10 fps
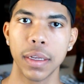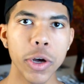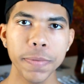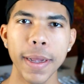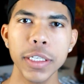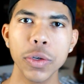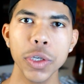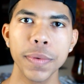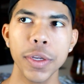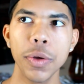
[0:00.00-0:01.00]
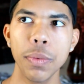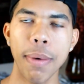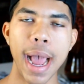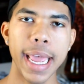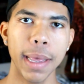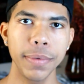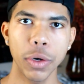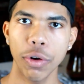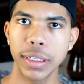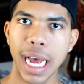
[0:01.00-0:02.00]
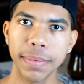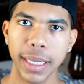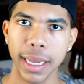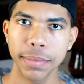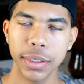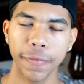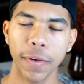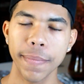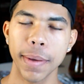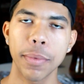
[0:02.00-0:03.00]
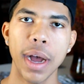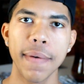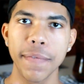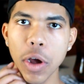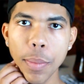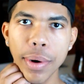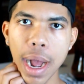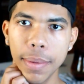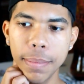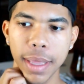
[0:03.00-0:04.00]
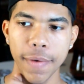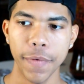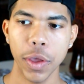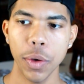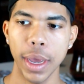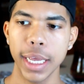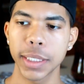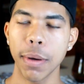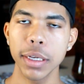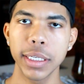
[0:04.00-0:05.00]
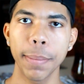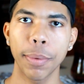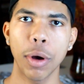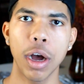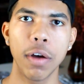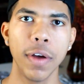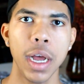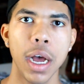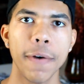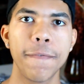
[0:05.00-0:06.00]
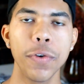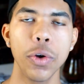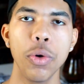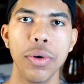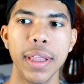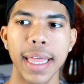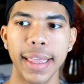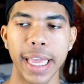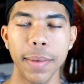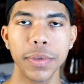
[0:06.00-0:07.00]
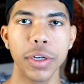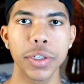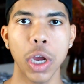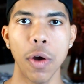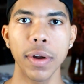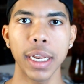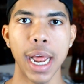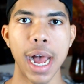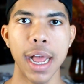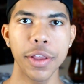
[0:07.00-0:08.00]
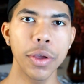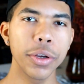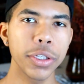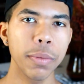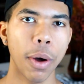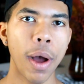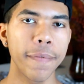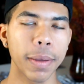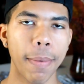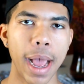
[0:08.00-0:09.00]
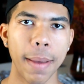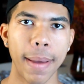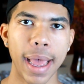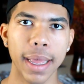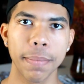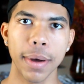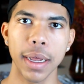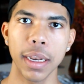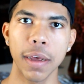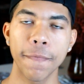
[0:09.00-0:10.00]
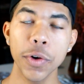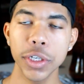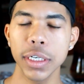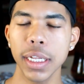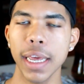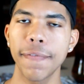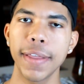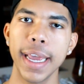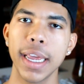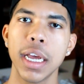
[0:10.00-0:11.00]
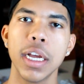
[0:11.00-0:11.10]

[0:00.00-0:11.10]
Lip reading: Most pet stores, when you buy a hamster or adopt a hamster from them, will have no problem giving you a small sample of food that the hamster is currently on. You usually won't have to buy a bag, but unfortunately if they